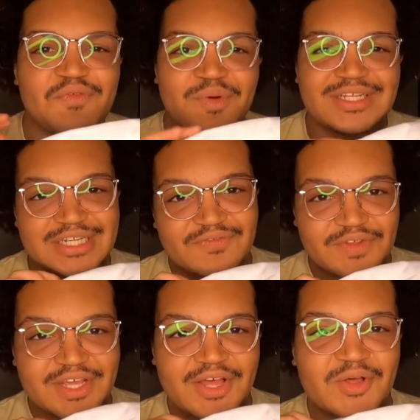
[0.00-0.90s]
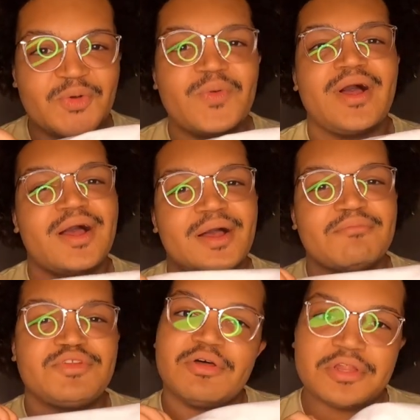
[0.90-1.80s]

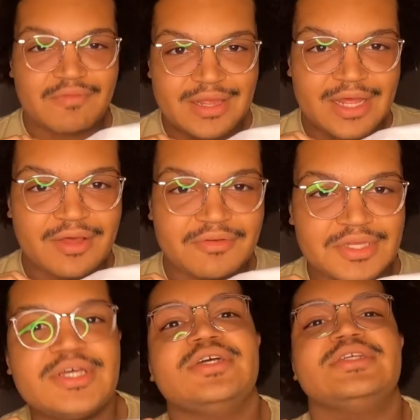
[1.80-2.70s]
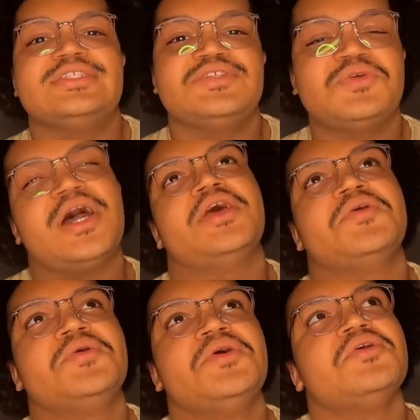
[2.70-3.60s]
don't look right now cause you
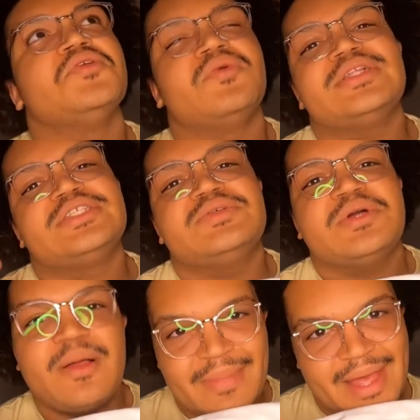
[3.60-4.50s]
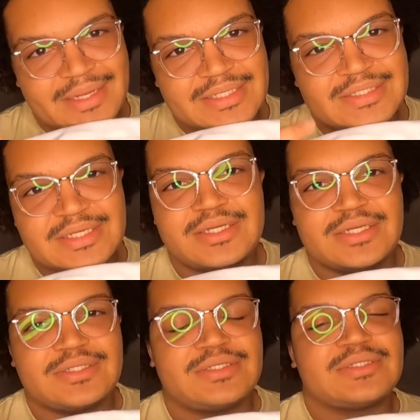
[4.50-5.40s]
gotta wait till you come back to see
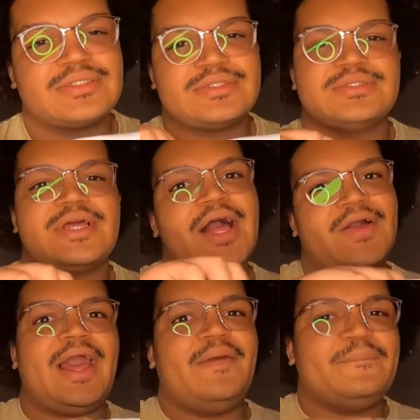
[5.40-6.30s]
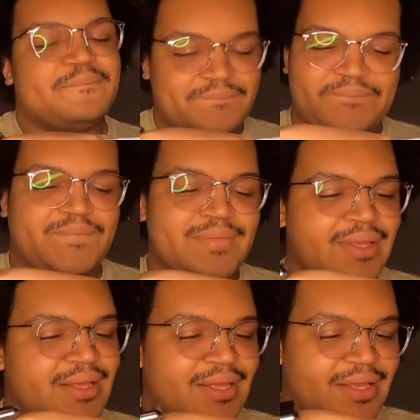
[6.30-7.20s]
this. Okay.
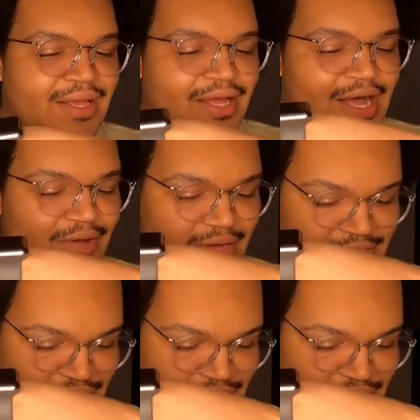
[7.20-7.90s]
All